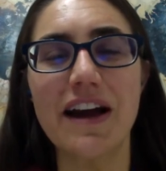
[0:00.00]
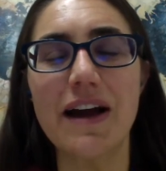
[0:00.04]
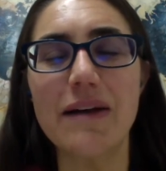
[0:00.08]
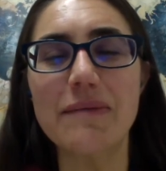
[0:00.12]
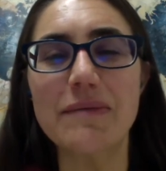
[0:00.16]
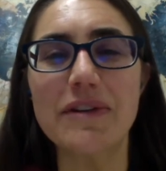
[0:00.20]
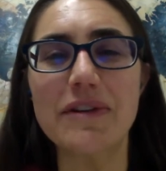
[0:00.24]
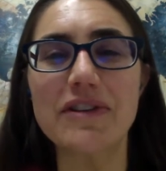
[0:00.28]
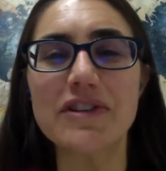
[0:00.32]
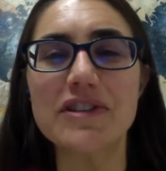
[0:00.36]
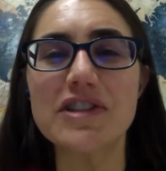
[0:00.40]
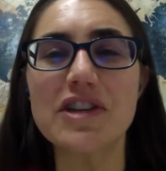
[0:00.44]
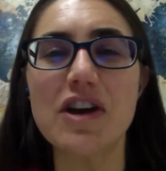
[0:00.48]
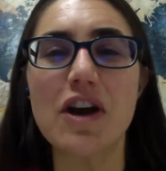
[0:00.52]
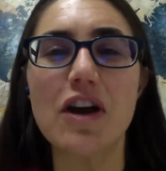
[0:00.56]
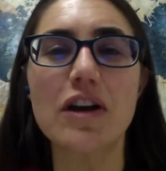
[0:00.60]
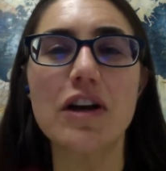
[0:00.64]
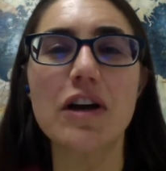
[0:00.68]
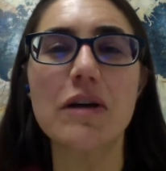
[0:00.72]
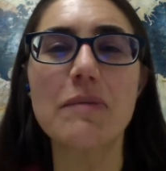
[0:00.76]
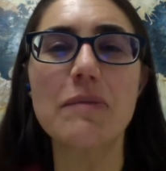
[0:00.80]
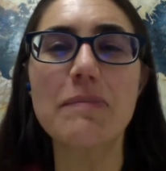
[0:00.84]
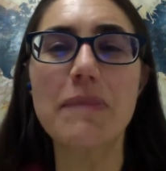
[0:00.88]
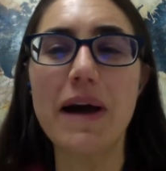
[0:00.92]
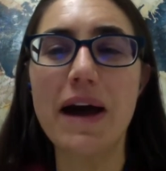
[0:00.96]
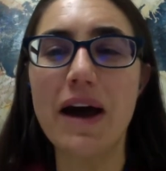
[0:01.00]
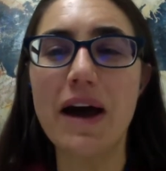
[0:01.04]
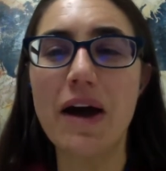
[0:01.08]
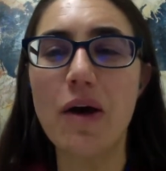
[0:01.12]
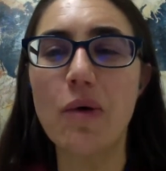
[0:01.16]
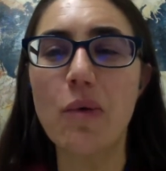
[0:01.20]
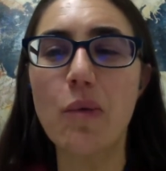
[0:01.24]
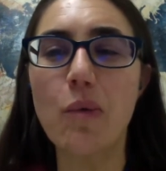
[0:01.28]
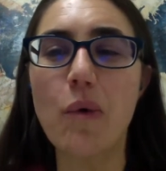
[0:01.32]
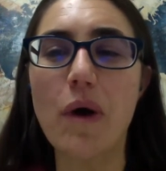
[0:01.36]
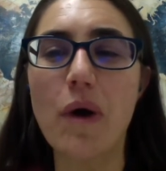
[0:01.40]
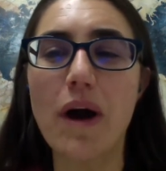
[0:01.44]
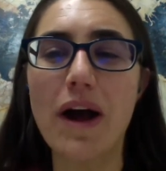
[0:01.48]
I'm here to talk
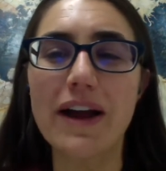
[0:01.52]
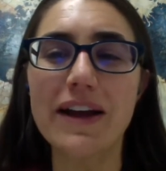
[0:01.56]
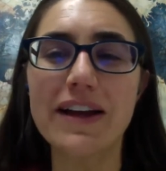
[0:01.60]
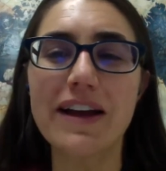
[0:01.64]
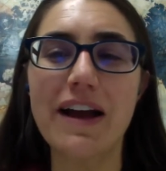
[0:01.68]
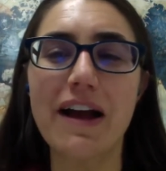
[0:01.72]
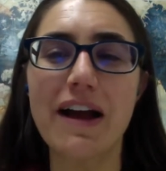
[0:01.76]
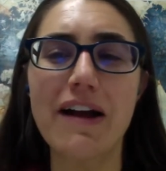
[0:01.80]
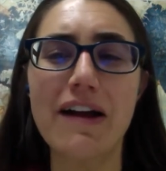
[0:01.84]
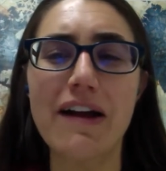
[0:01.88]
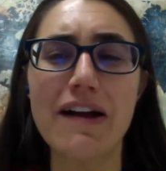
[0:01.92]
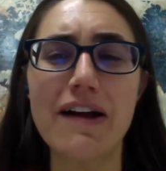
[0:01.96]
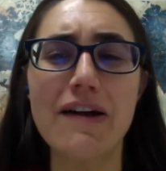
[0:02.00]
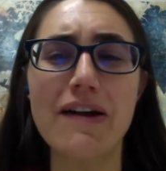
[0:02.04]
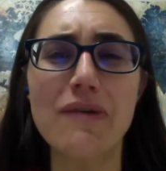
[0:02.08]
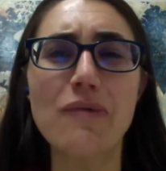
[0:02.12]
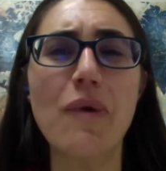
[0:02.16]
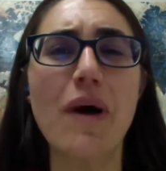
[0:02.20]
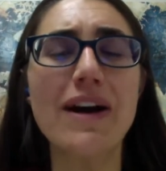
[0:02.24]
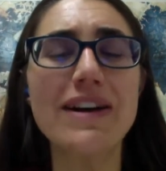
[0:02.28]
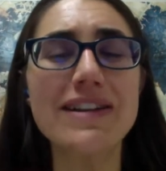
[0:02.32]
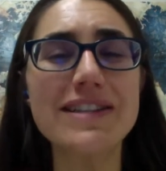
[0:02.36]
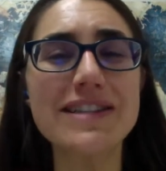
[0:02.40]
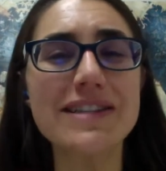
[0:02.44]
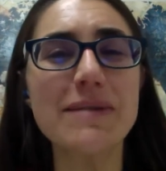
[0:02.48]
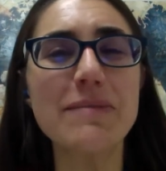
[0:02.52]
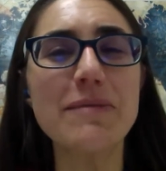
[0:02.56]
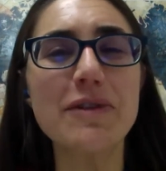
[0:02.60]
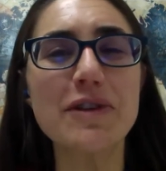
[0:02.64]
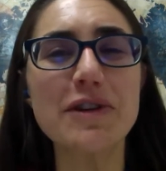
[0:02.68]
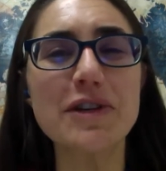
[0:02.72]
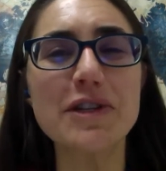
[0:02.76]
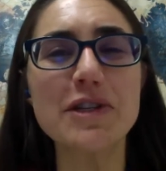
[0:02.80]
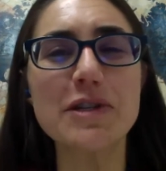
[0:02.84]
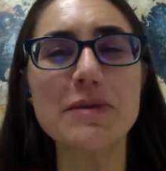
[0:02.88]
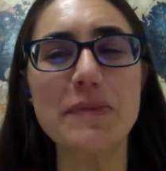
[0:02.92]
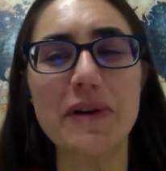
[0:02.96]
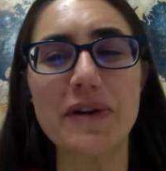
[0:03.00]
about why summer
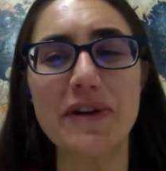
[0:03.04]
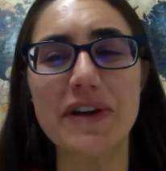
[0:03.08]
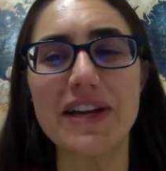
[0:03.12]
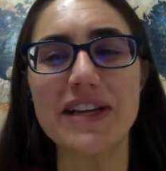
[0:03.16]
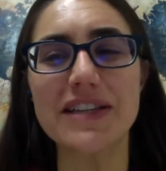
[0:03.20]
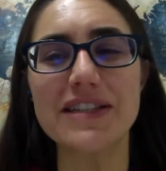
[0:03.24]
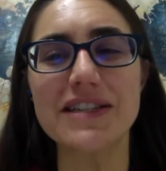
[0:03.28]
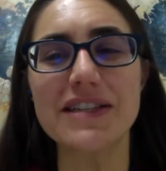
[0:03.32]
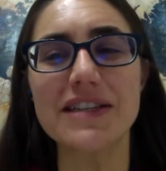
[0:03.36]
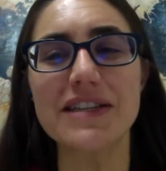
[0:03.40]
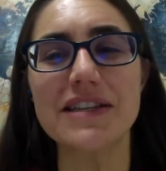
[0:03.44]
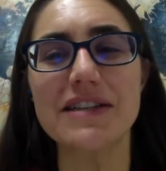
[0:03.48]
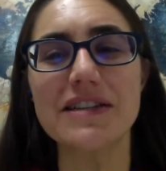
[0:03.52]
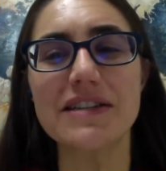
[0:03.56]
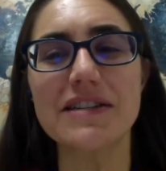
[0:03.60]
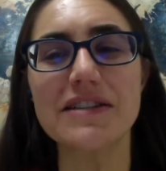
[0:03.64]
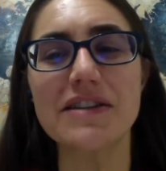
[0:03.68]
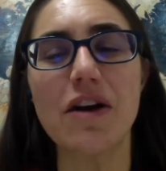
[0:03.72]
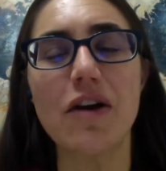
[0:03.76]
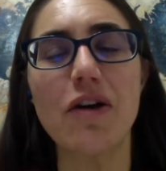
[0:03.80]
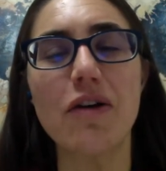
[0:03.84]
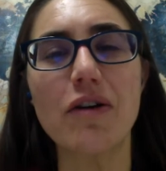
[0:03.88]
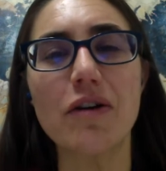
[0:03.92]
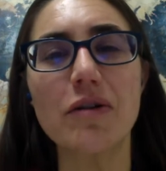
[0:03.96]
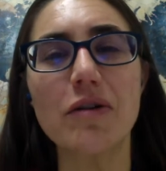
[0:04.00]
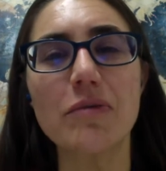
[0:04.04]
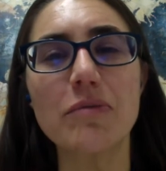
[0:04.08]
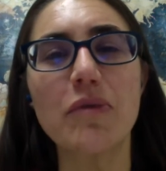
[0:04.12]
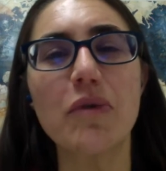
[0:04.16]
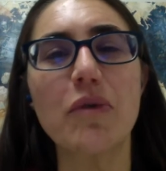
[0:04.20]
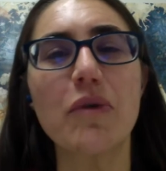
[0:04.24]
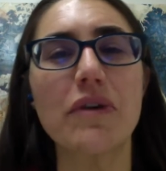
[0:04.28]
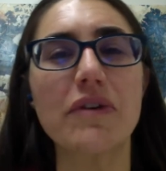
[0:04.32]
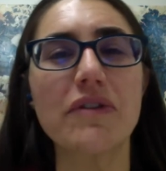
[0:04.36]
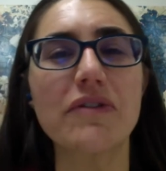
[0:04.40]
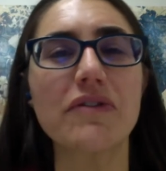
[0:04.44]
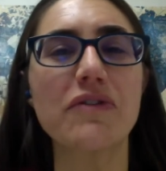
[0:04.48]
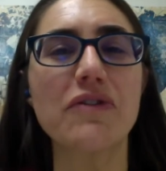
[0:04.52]
experiences are
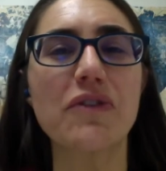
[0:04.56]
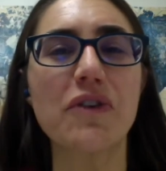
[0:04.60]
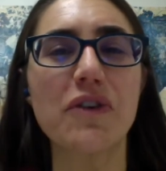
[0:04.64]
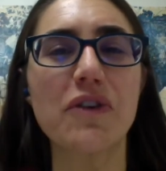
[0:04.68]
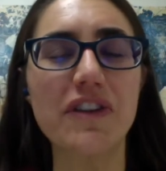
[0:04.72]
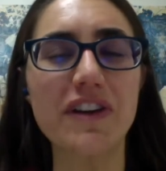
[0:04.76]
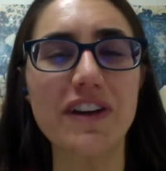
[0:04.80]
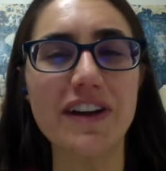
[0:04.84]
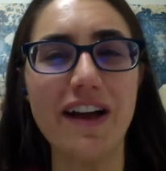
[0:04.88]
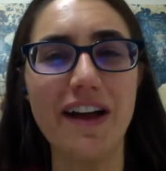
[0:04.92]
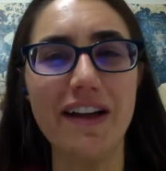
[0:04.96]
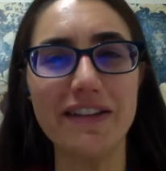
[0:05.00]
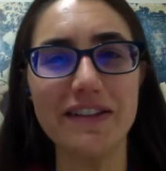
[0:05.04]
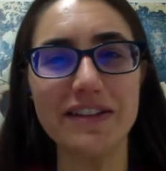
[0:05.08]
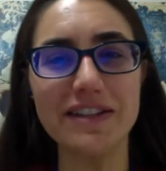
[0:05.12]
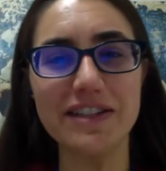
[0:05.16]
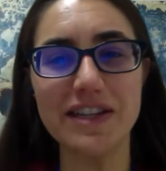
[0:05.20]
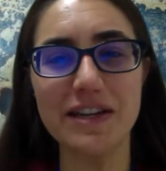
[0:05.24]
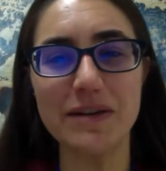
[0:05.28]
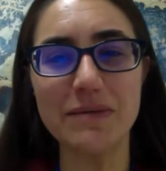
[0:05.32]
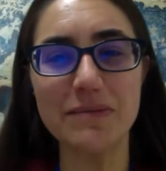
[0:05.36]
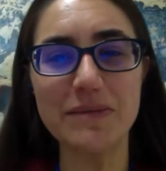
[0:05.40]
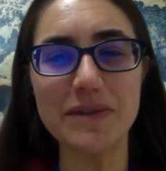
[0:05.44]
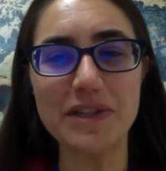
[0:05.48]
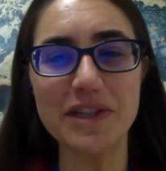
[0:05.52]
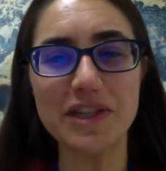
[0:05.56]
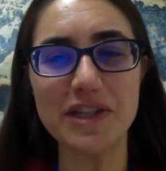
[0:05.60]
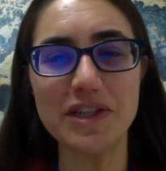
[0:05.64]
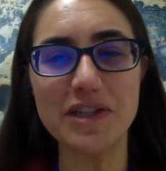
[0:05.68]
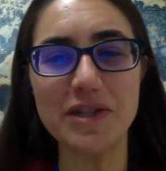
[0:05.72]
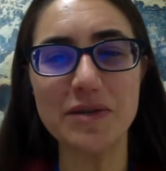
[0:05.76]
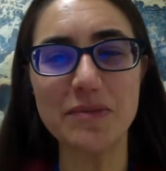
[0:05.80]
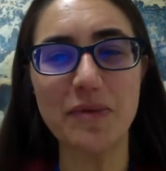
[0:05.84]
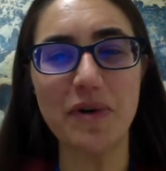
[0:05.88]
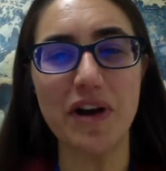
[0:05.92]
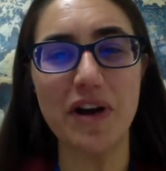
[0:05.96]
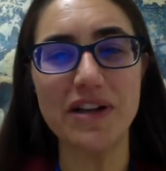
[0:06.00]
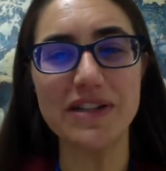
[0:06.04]
important for the college
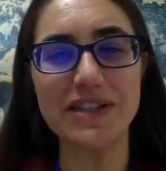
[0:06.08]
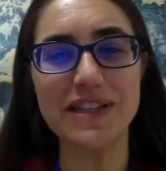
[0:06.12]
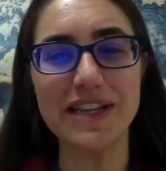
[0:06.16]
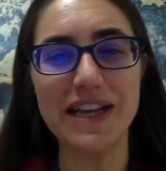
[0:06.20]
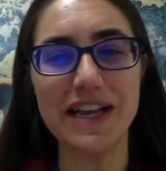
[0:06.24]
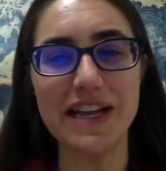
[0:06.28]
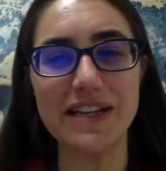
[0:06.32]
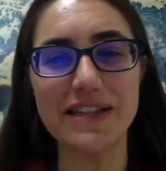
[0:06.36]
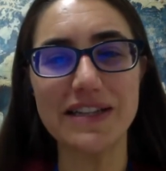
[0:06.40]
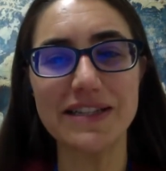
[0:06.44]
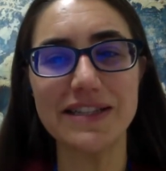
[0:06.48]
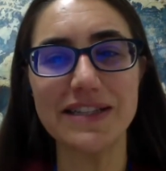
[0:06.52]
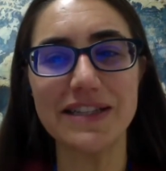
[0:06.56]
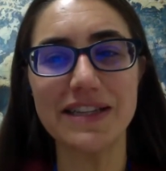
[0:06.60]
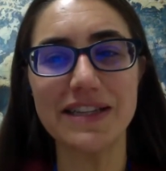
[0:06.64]
admissions process.